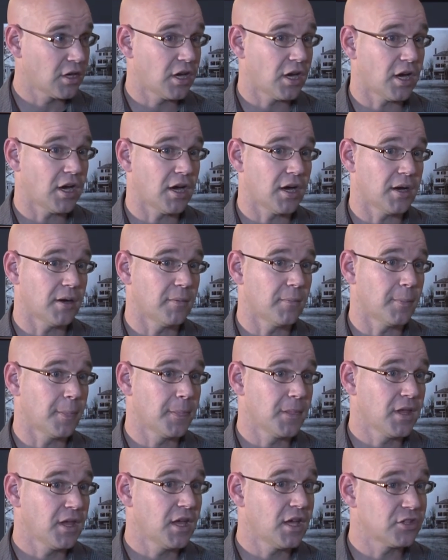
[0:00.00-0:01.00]

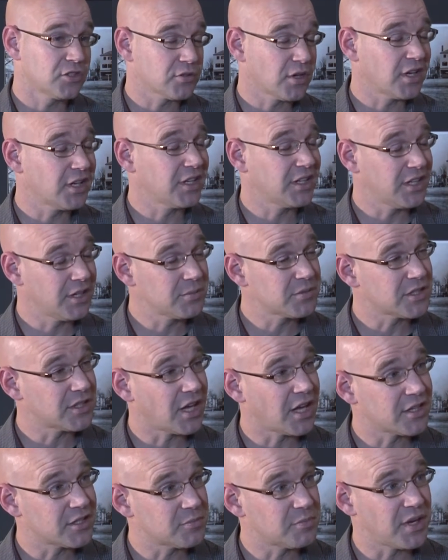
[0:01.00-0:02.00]
and try to keep to
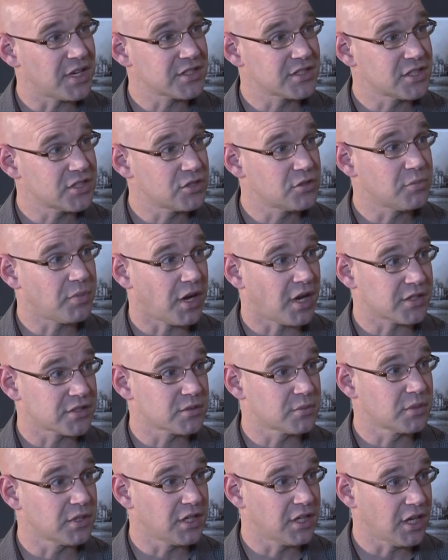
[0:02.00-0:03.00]
that as best as you
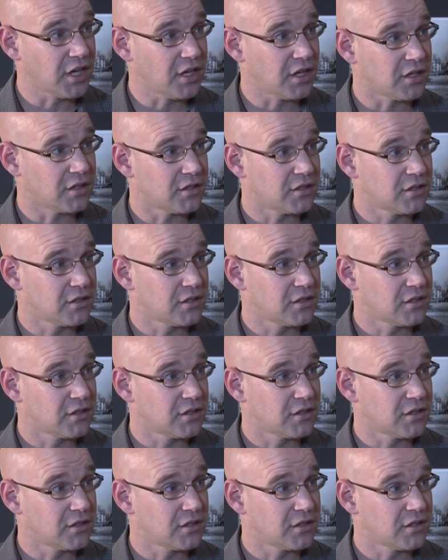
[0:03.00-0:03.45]
possibly can.